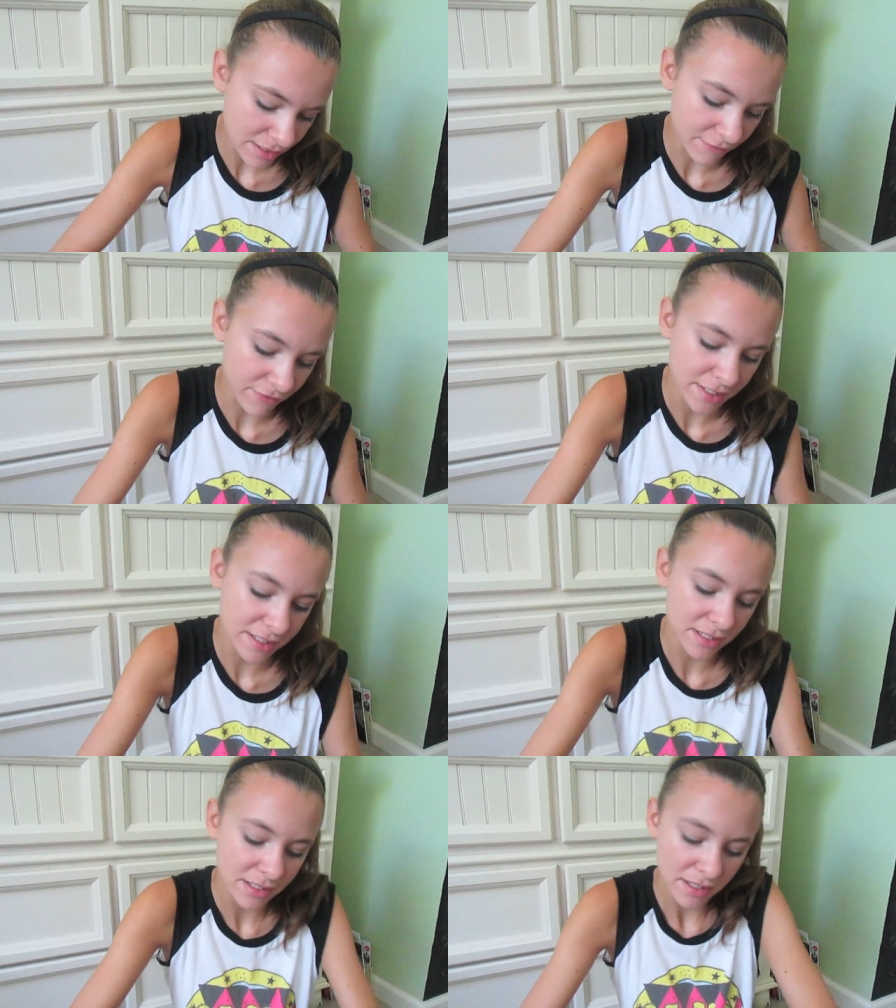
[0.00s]
The first
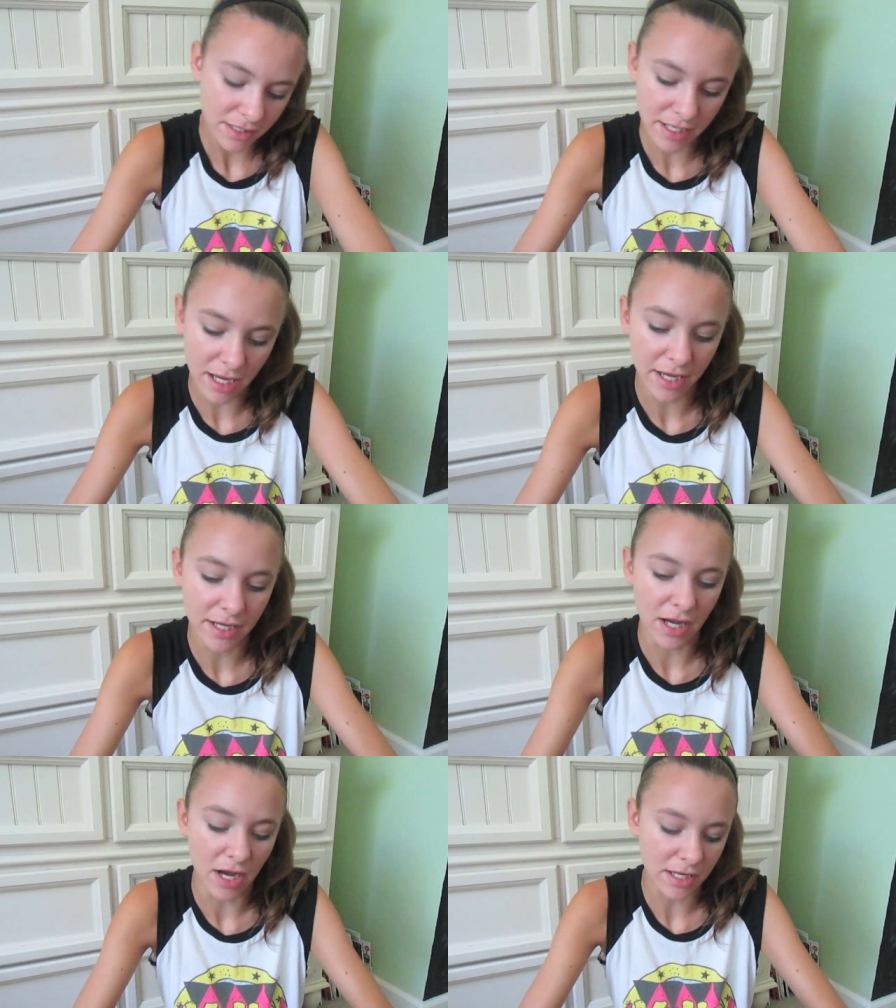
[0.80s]
thing I
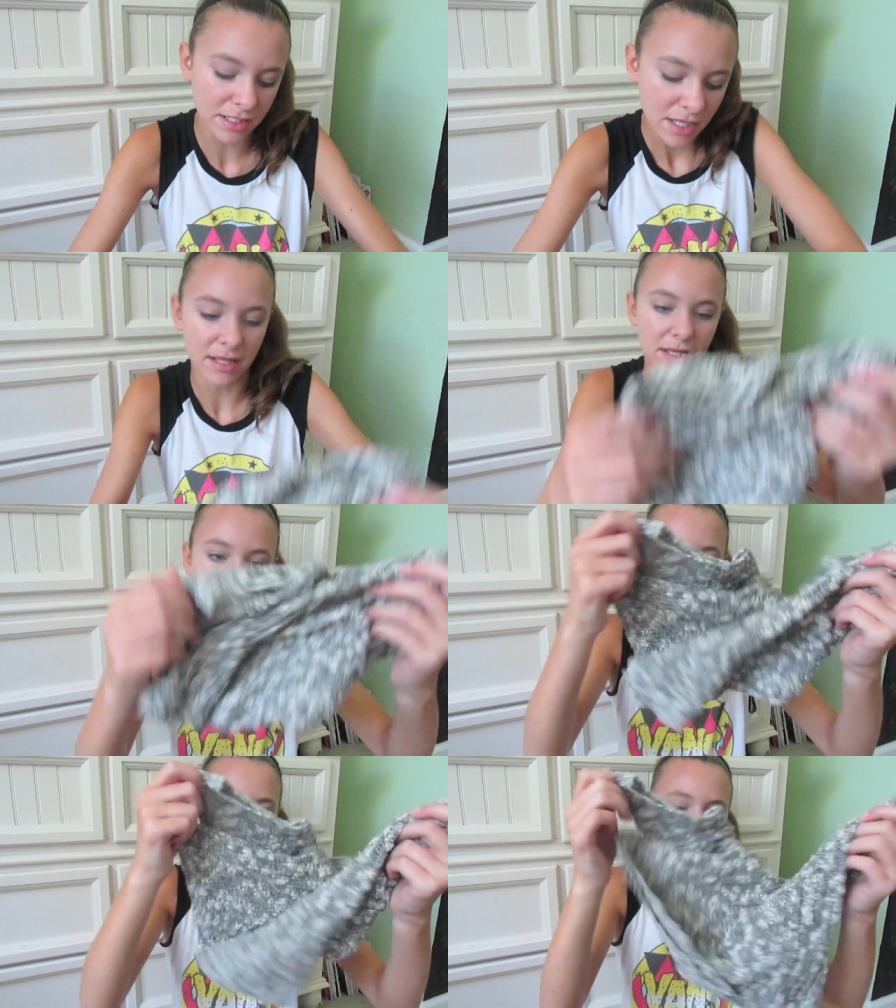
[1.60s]
got
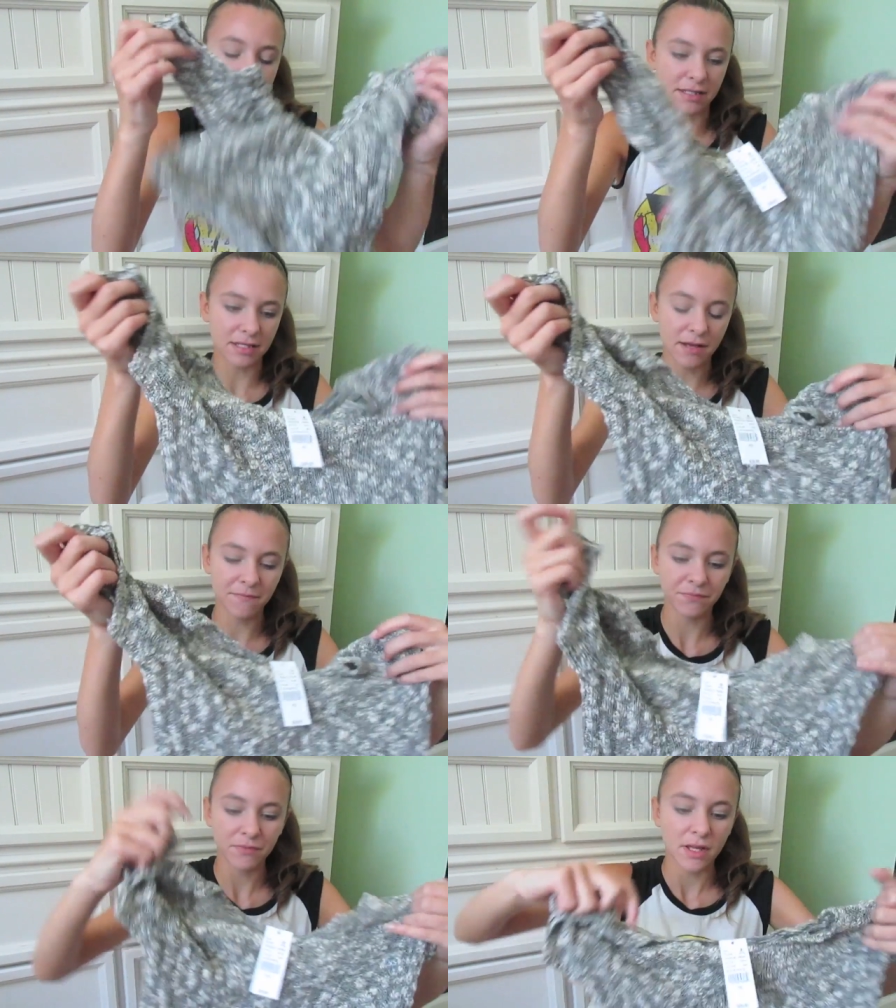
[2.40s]
is this
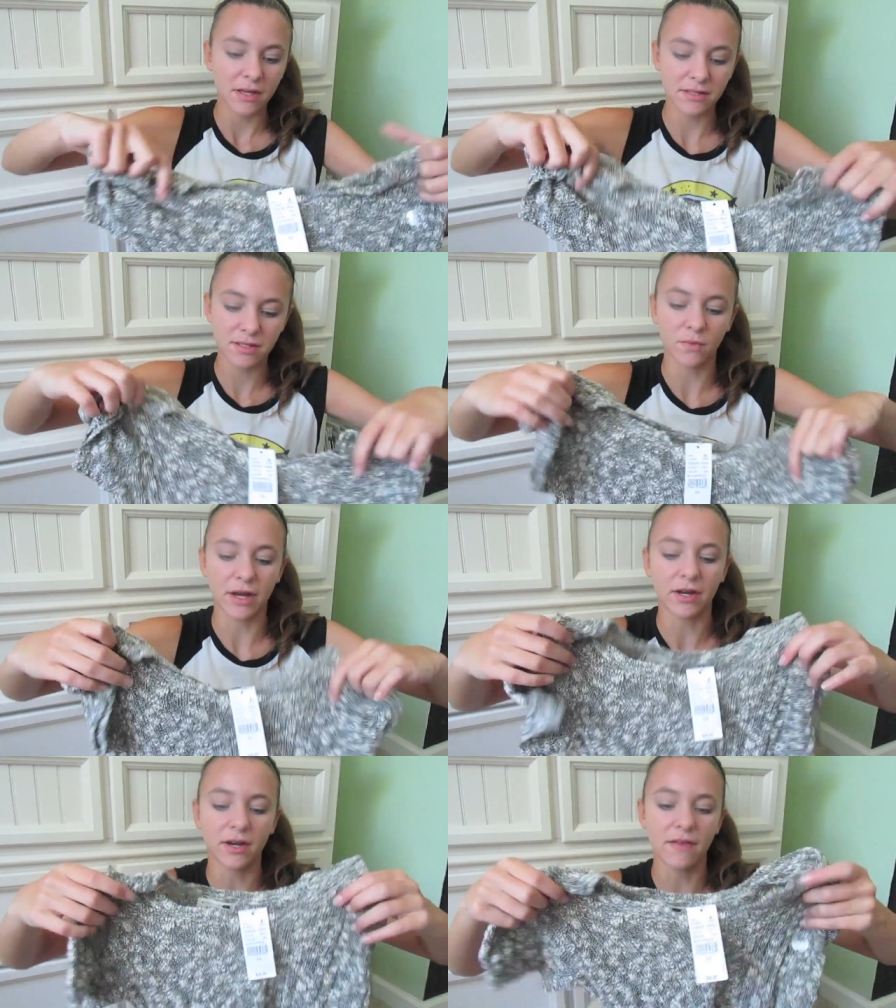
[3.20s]

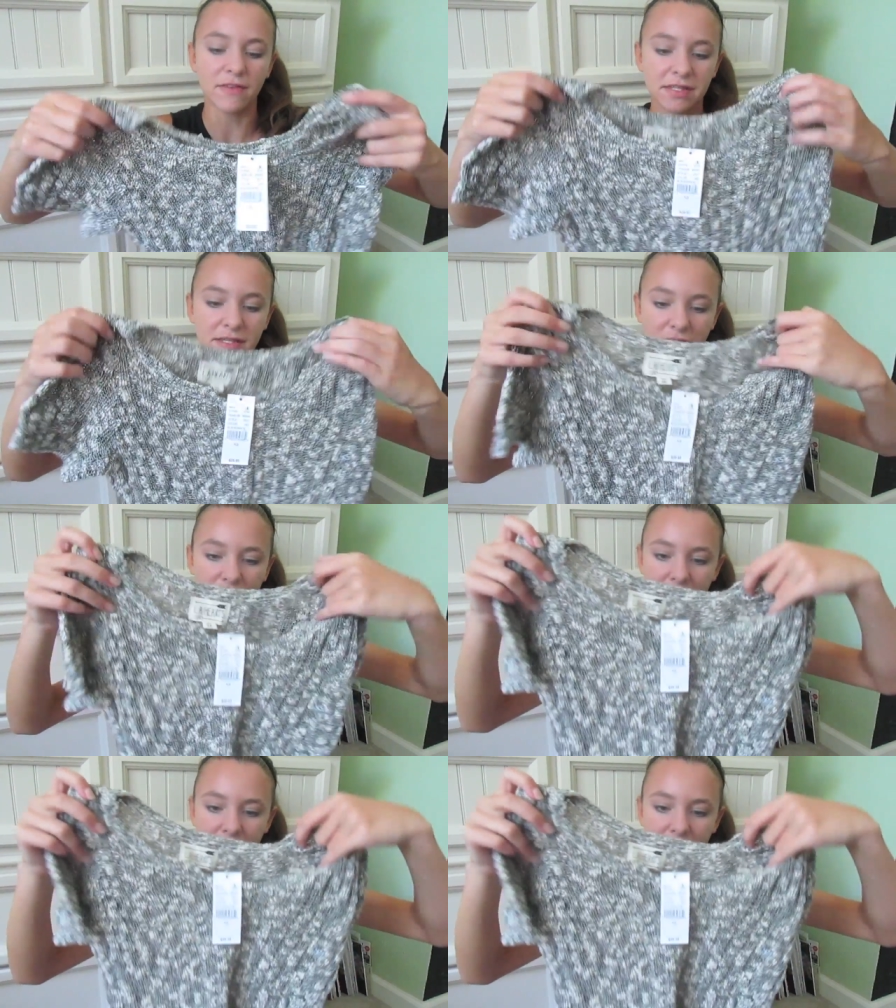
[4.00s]
sweater, and this is